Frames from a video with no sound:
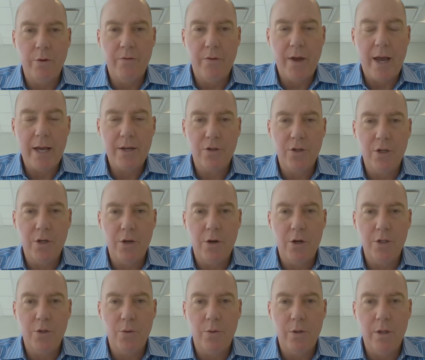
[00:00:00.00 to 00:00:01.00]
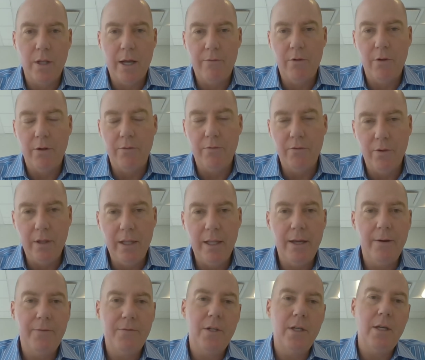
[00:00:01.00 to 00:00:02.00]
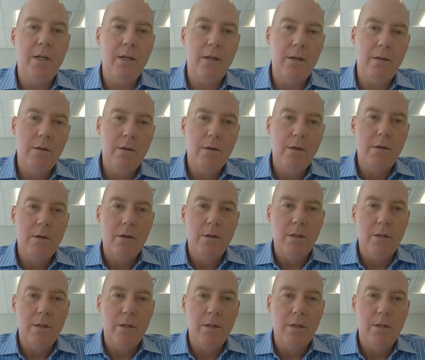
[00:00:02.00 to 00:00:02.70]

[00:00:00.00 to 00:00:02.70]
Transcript: And we've actually gone to a level of lifting